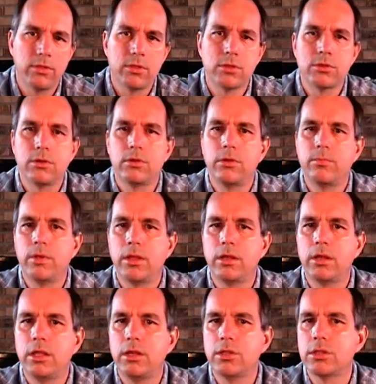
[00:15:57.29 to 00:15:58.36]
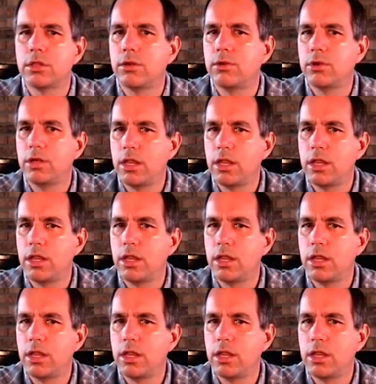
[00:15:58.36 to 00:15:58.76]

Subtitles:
certain abilities that are